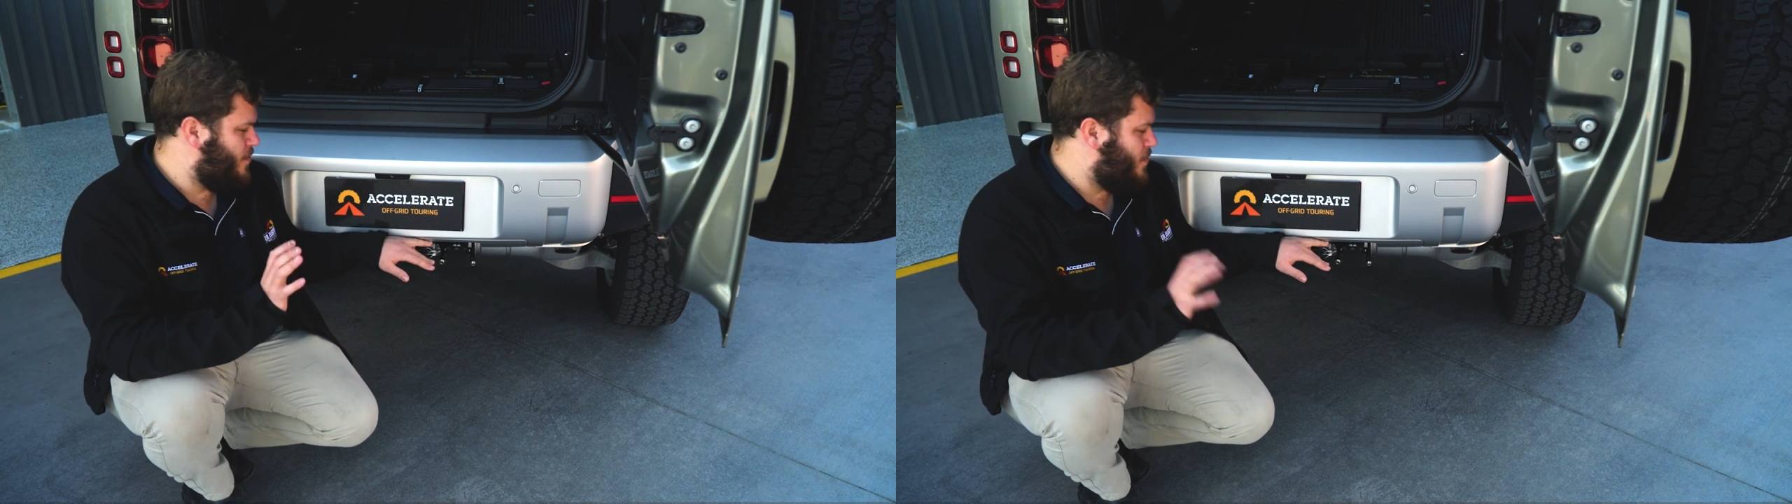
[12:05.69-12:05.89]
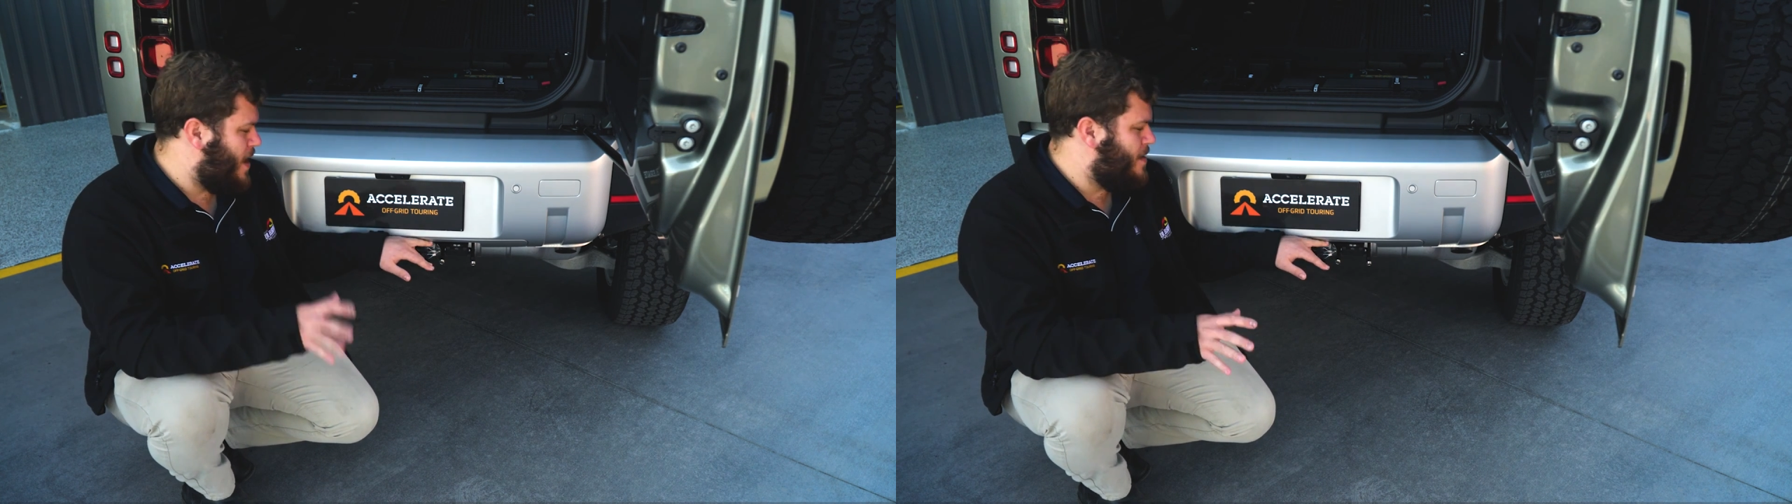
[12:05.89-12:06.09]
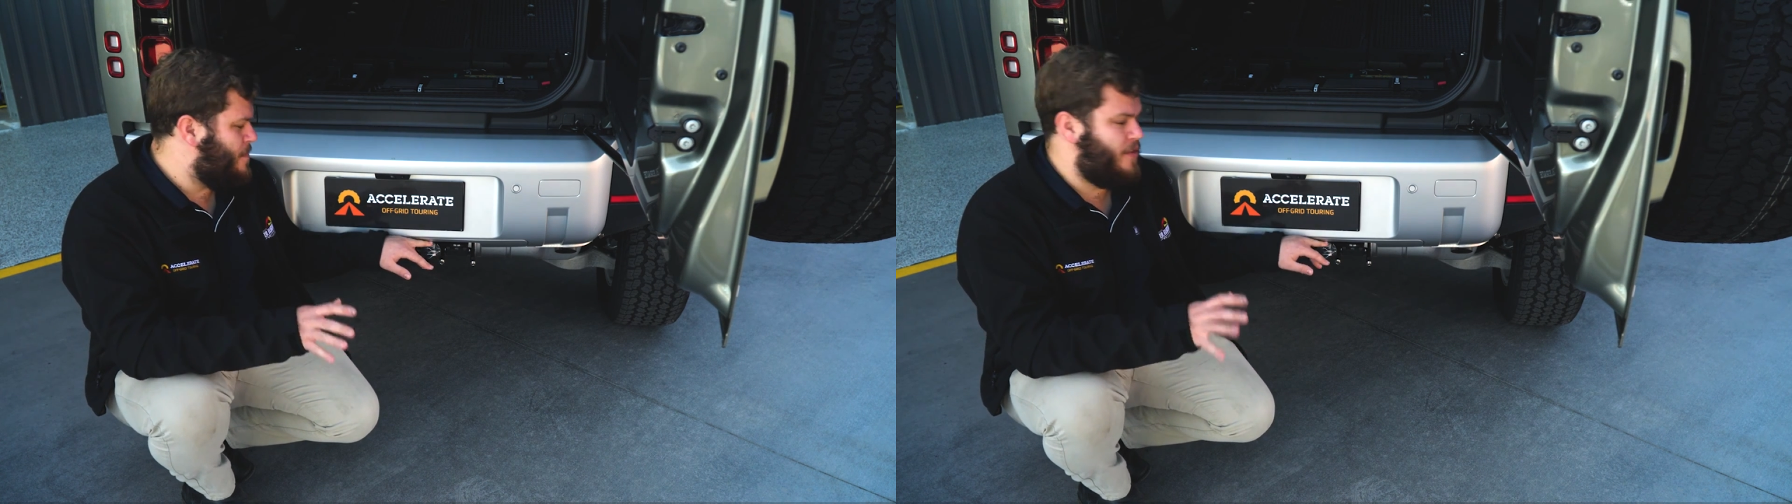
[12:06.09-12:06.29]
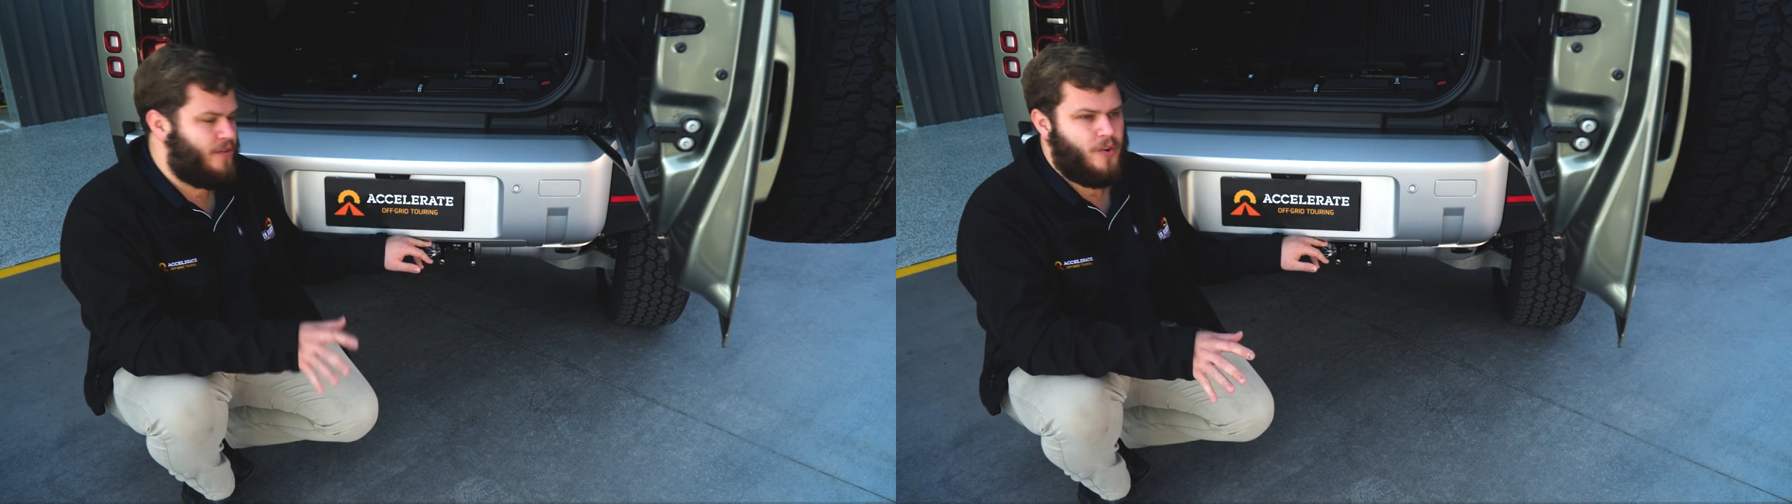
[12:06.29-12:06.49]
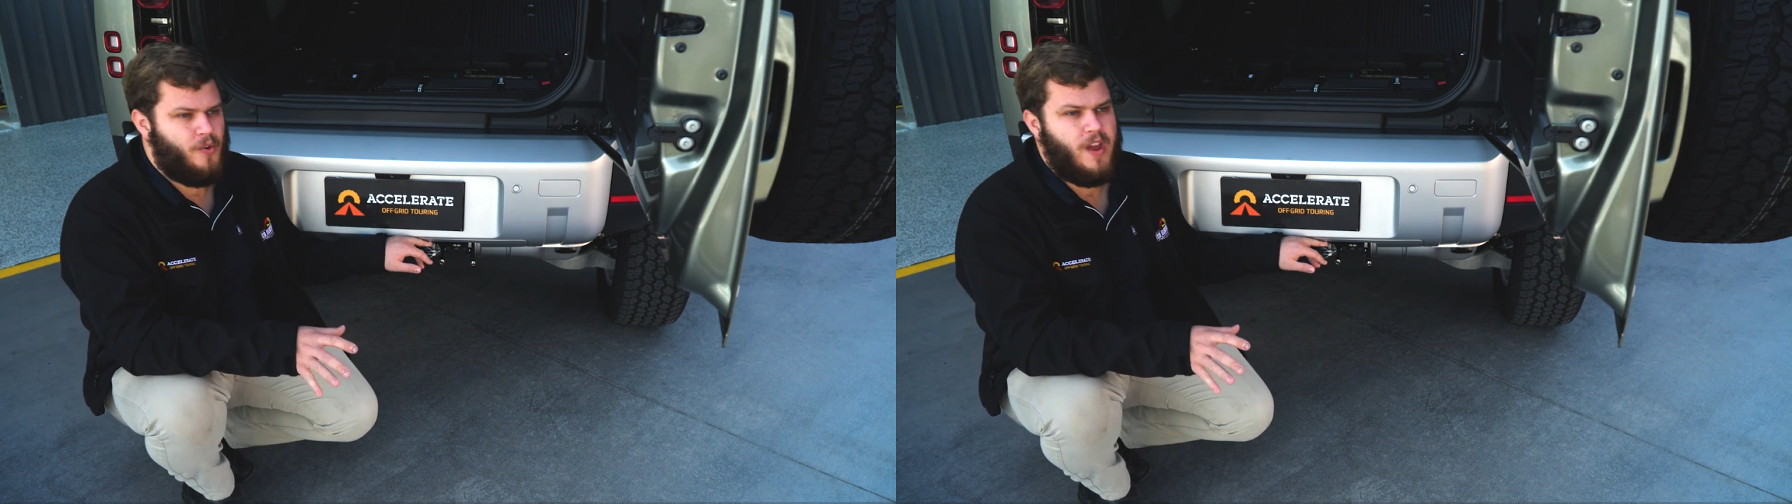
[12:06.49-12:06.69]
run them
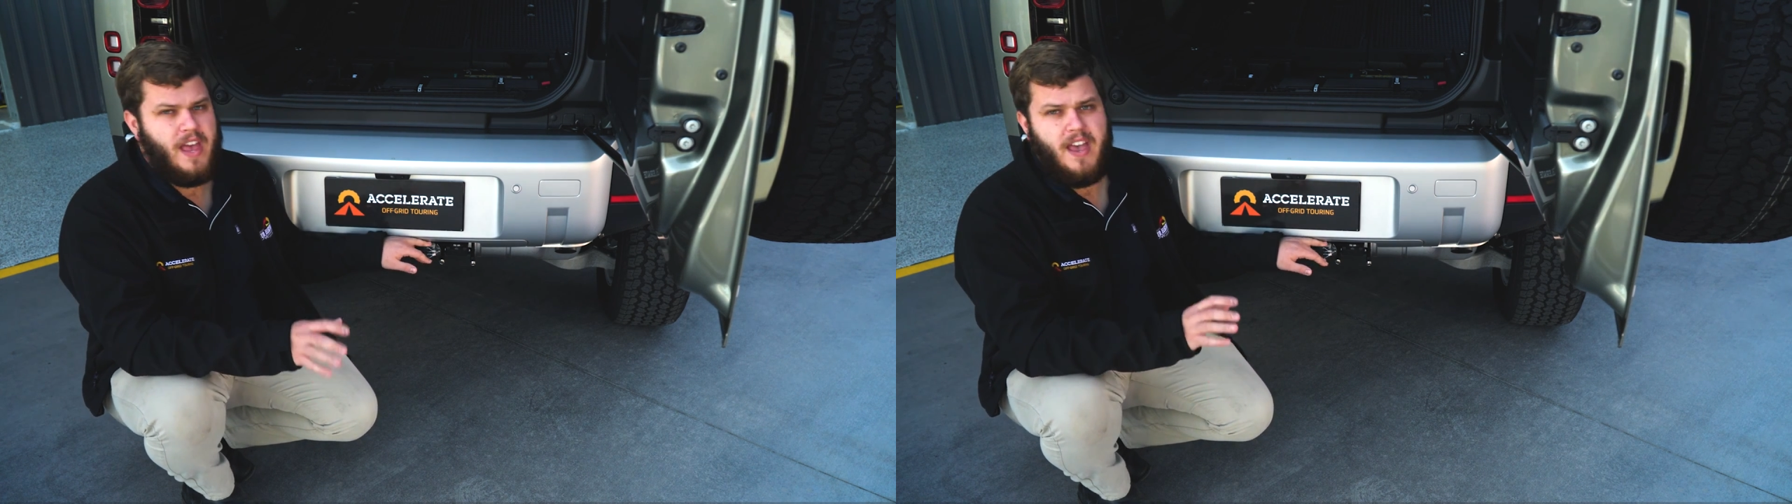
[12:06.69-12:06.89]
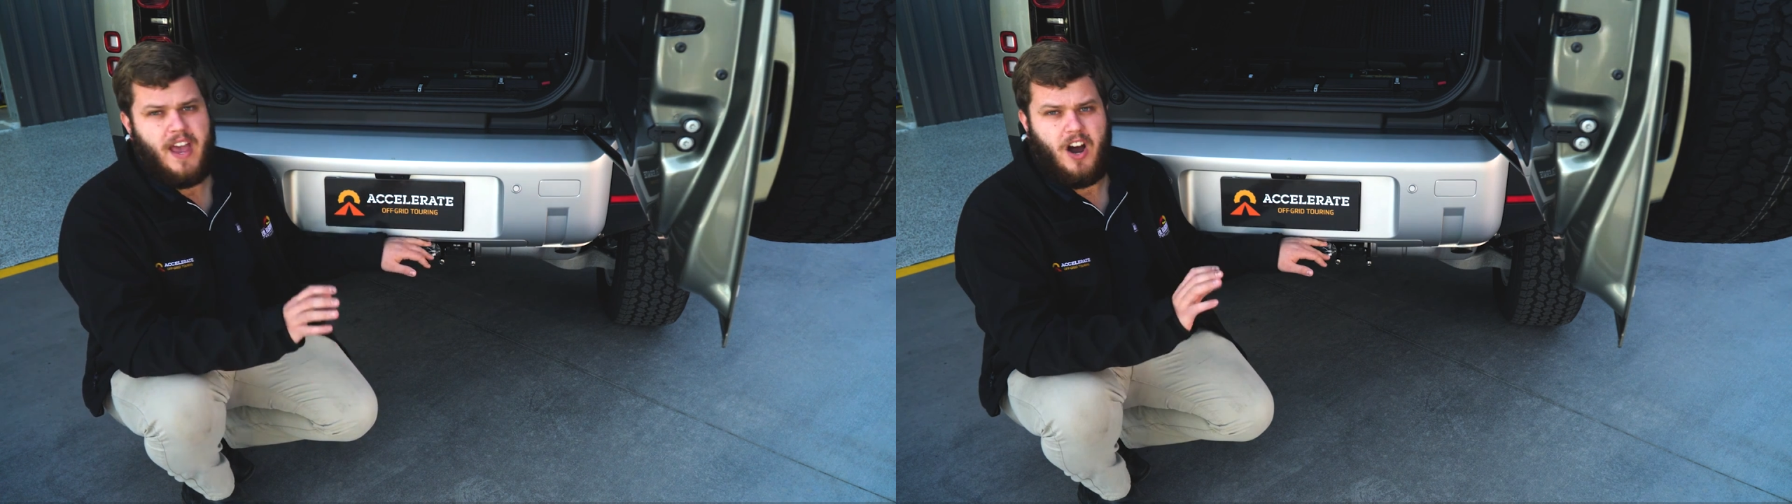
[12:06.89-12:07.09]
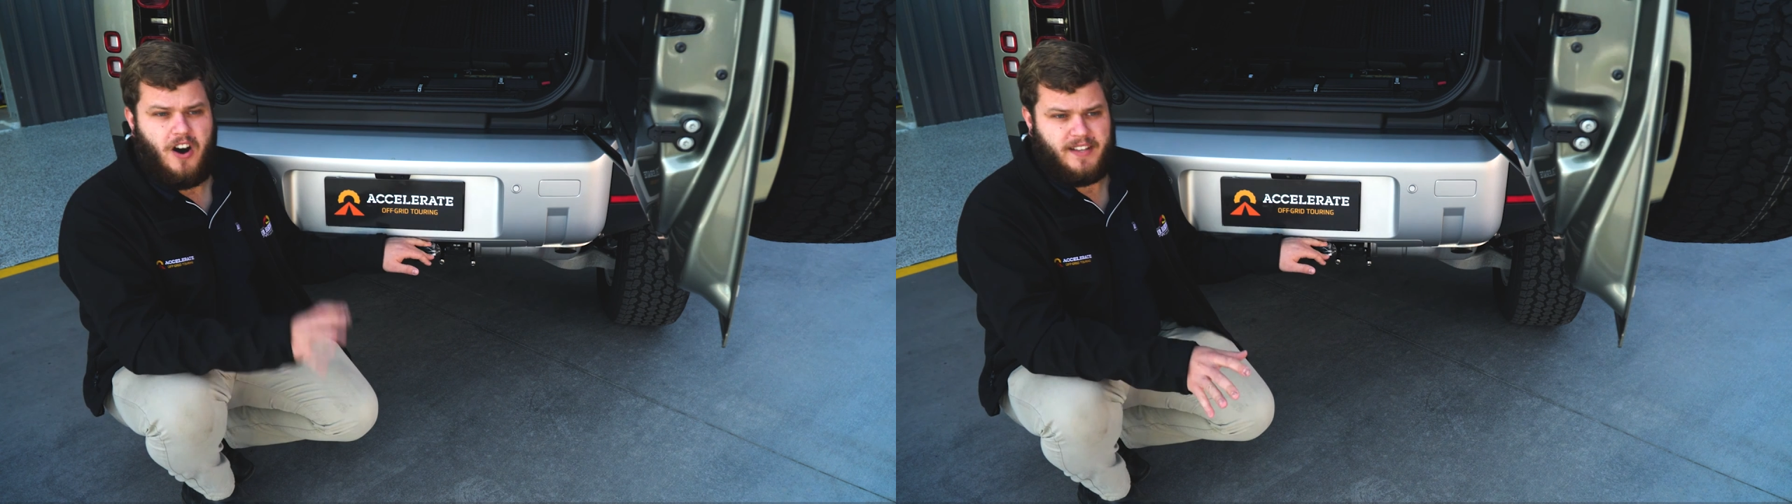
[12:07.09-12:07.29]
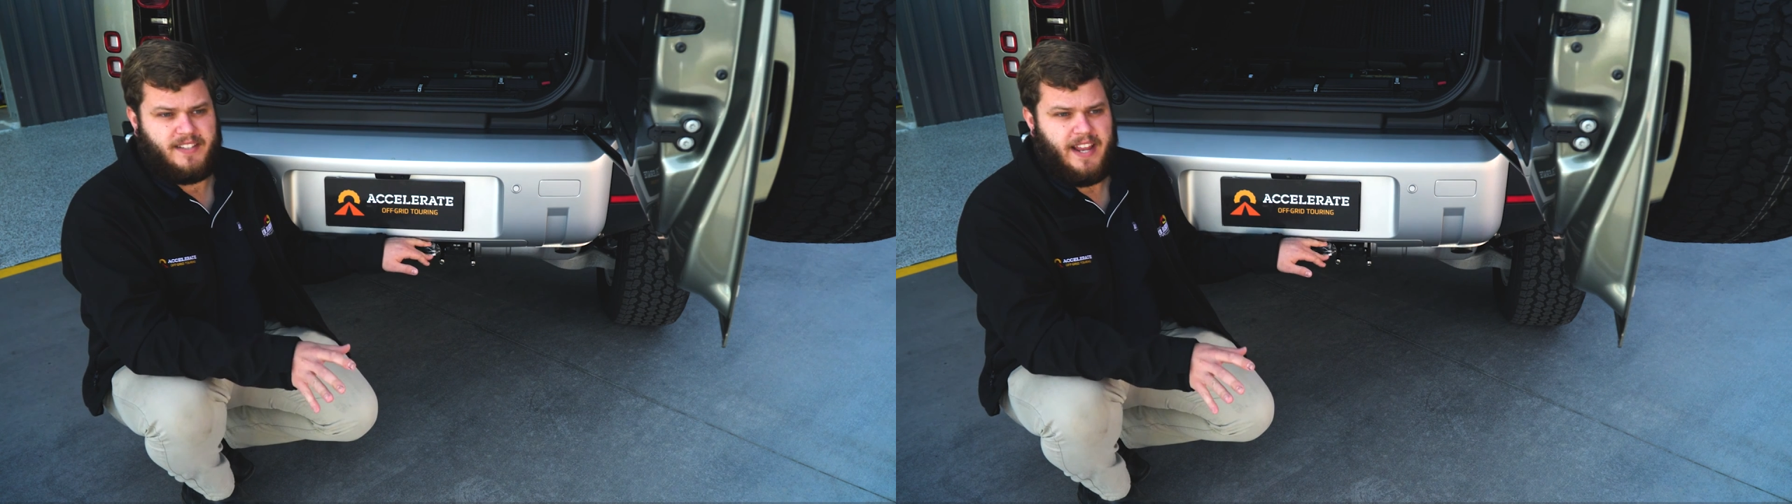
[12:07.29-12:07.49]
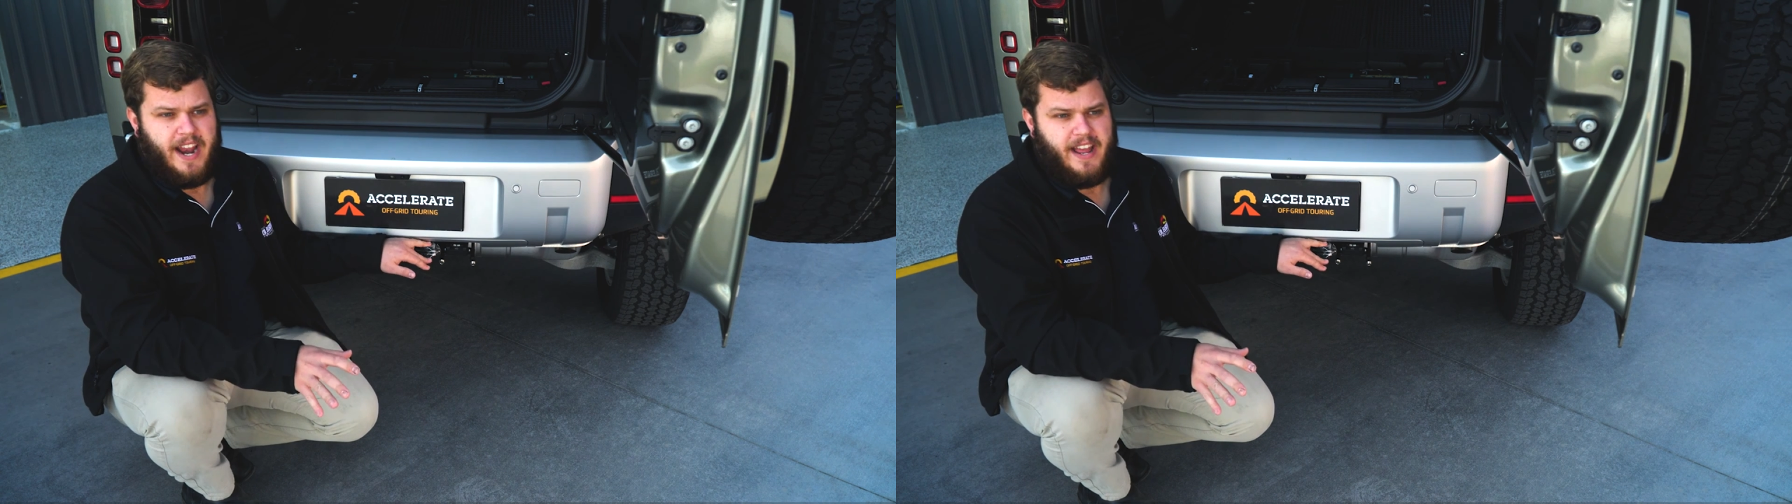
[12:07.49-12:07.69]
through an
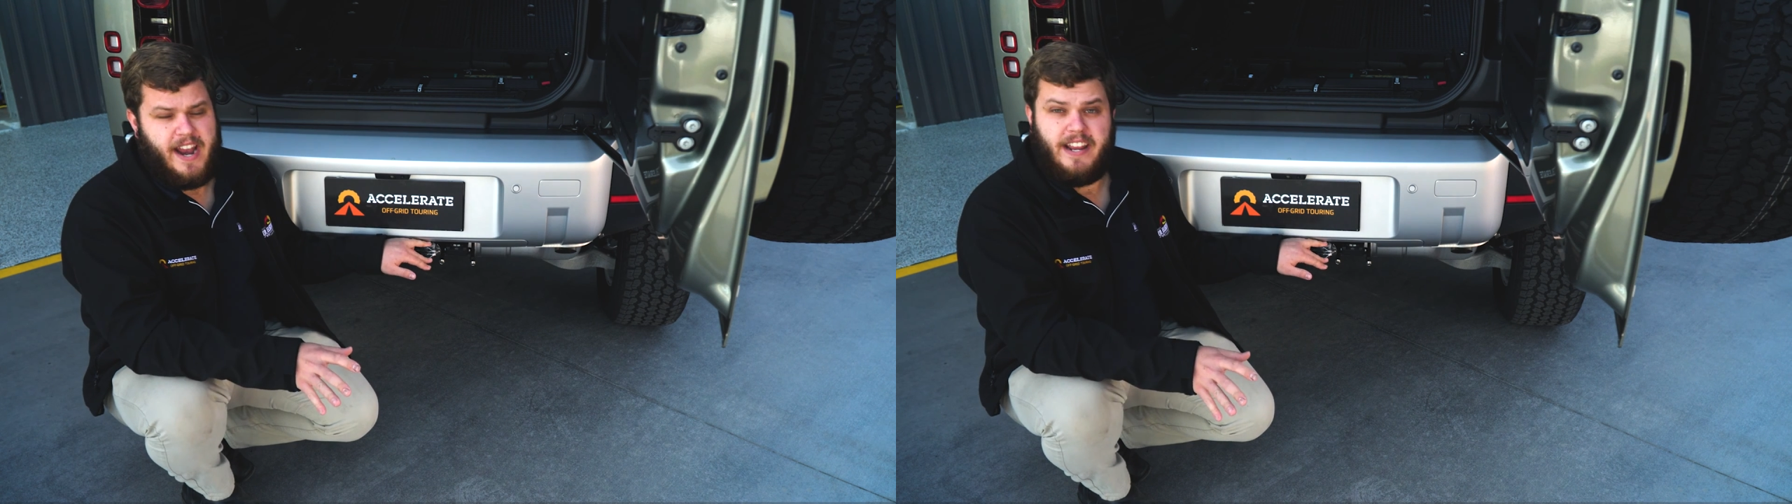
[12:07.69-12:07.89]
isolator,